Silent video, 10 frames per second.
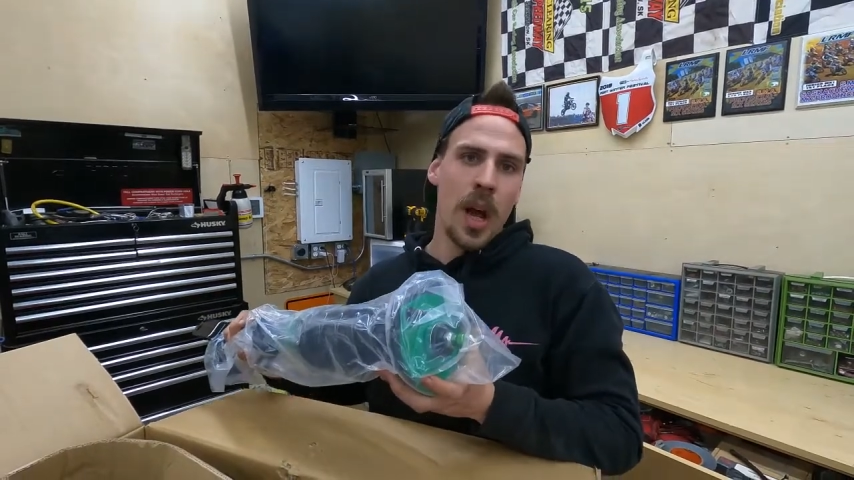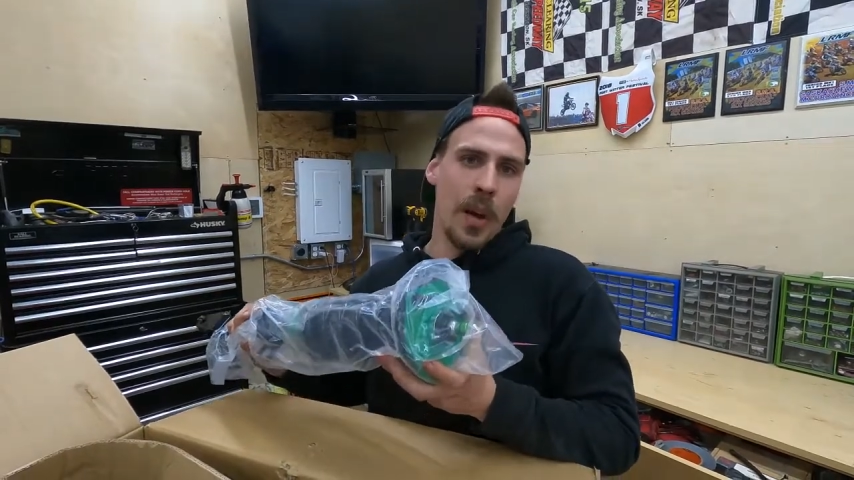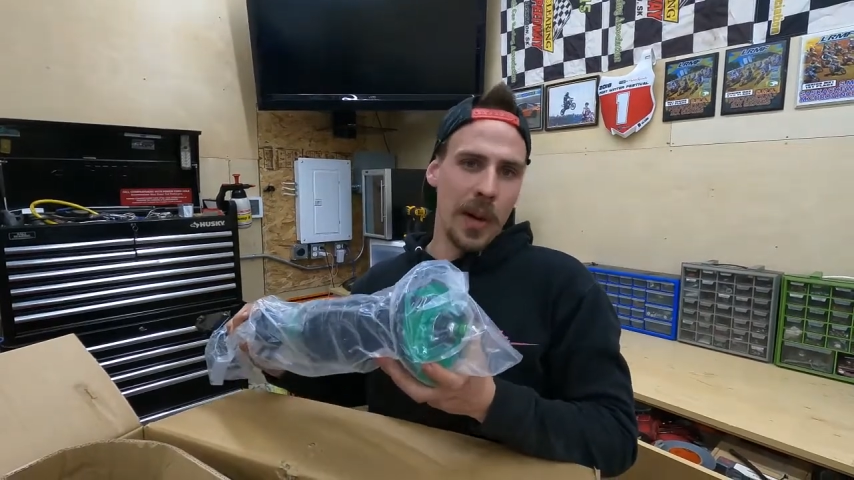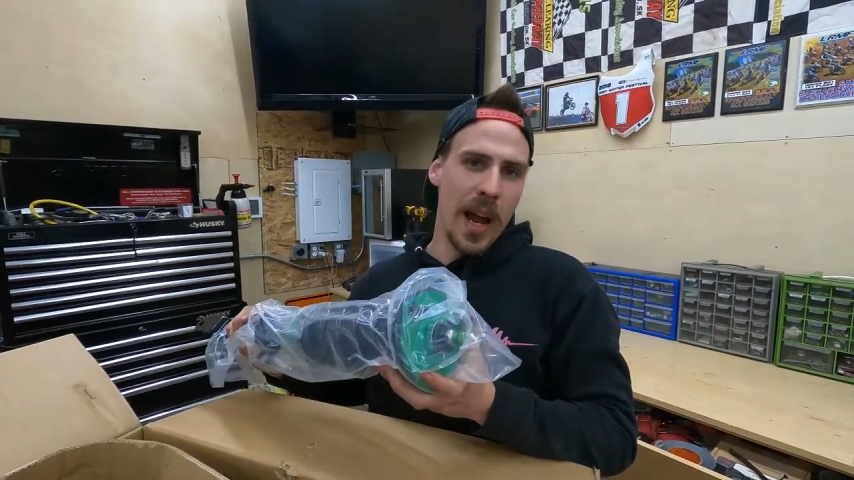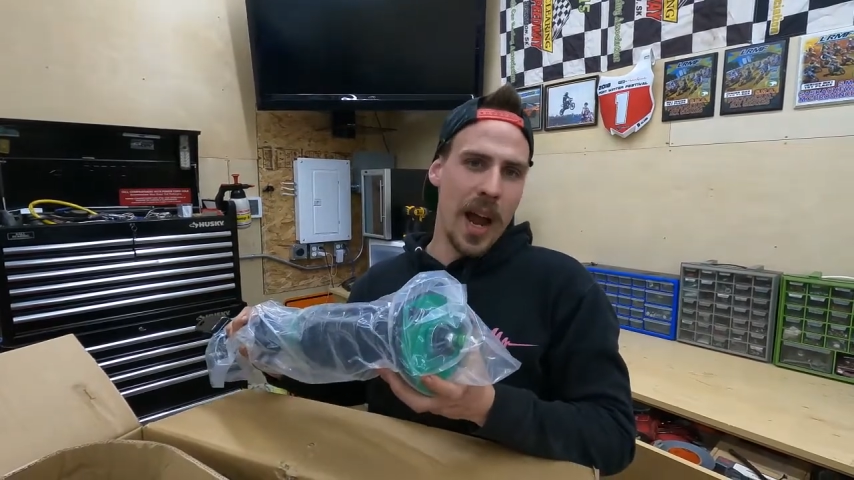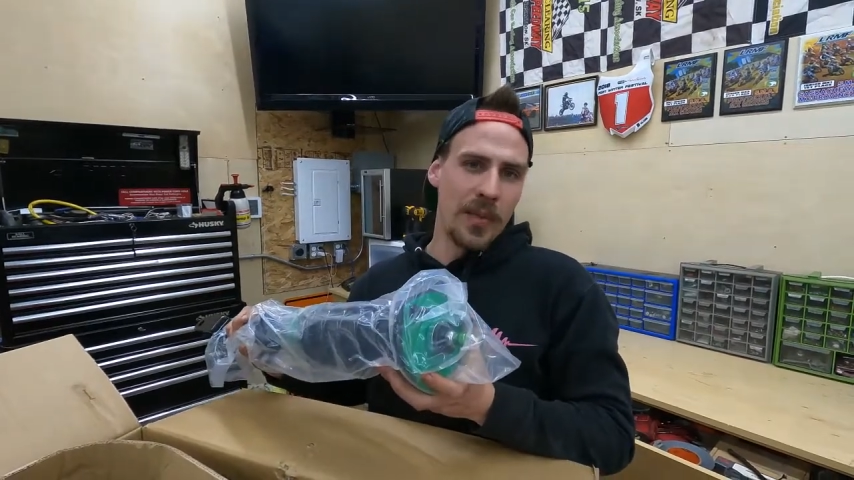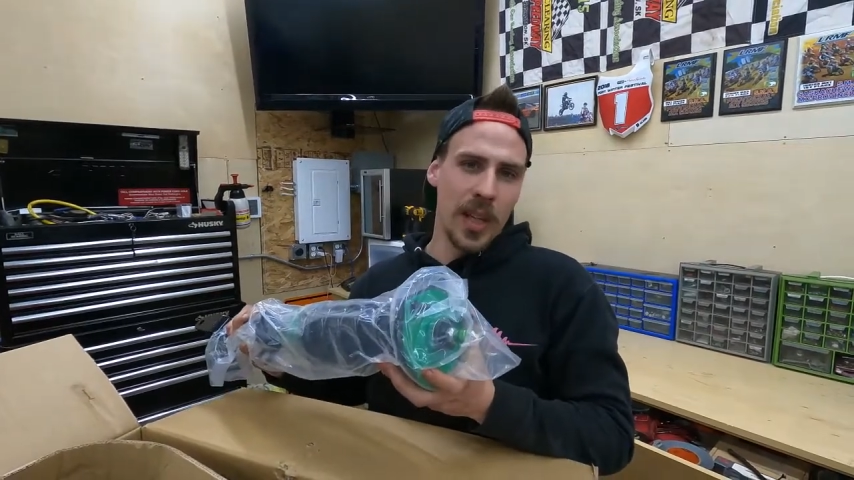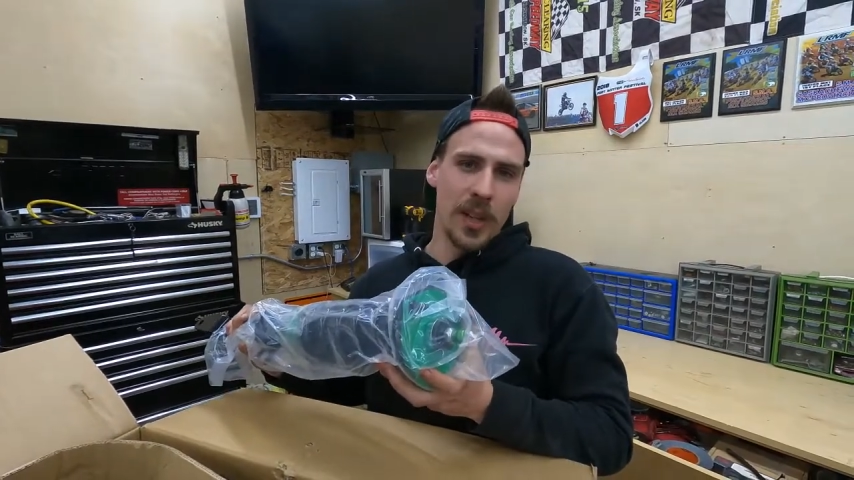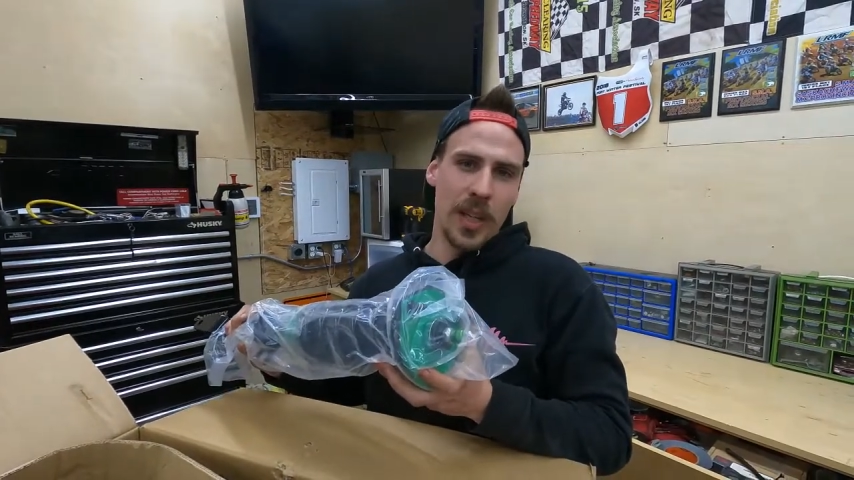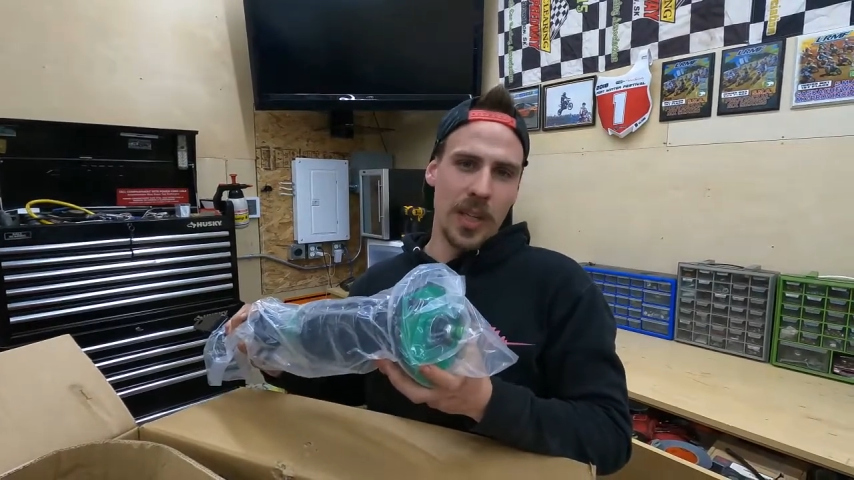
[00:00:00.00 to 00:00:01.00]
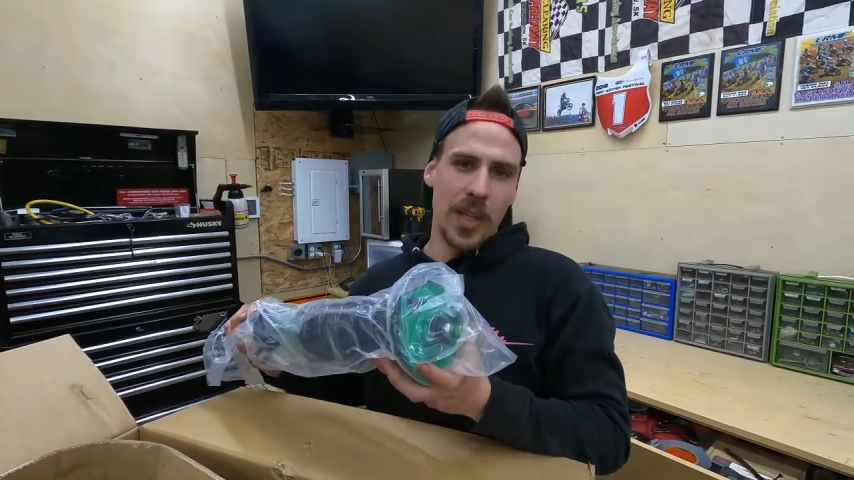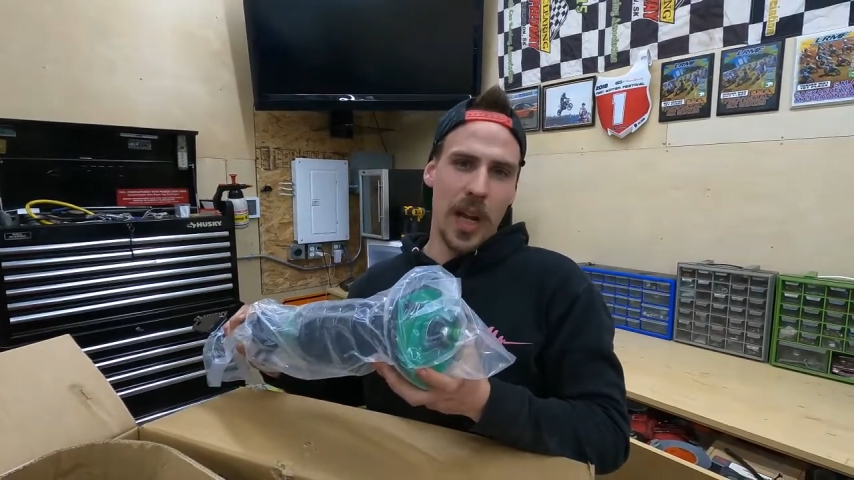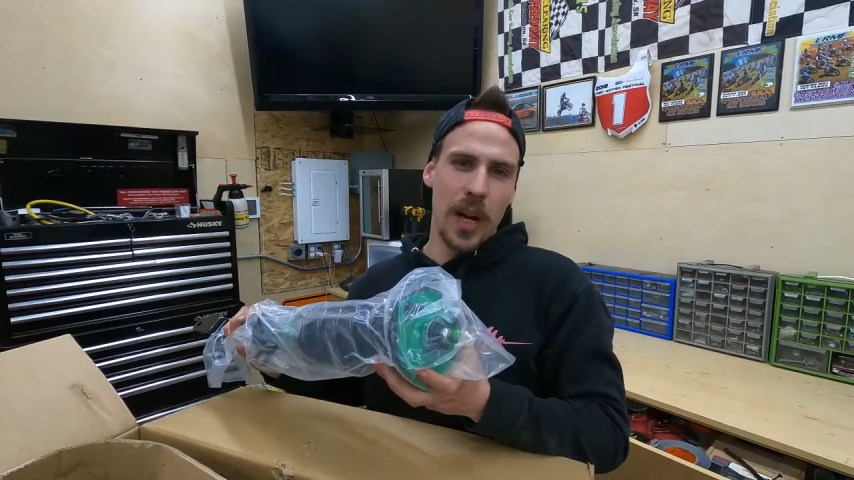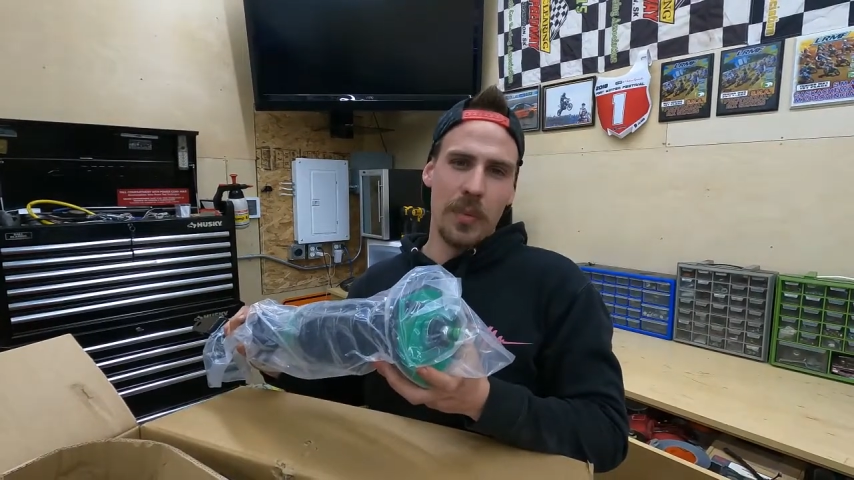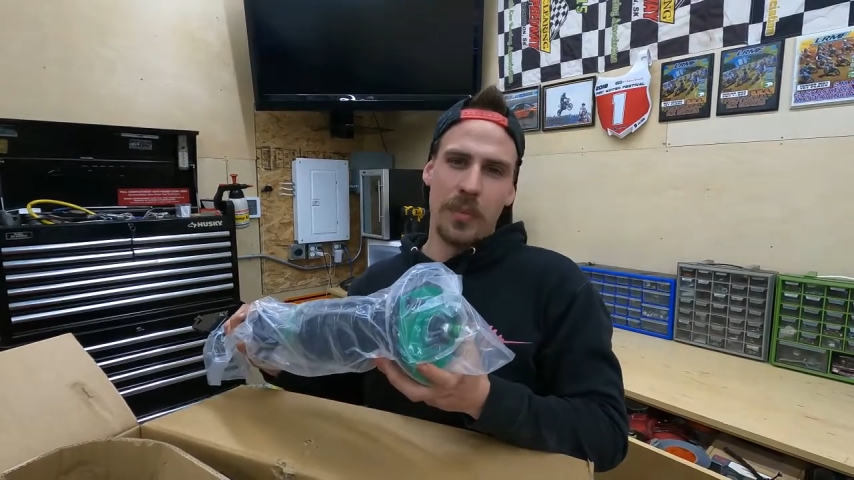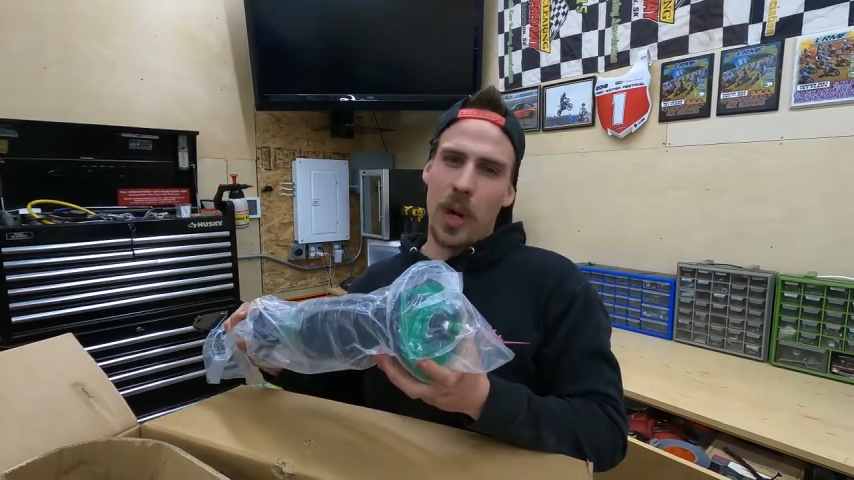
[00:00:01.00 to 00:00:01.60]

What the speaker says: I'm gonna have to get these set up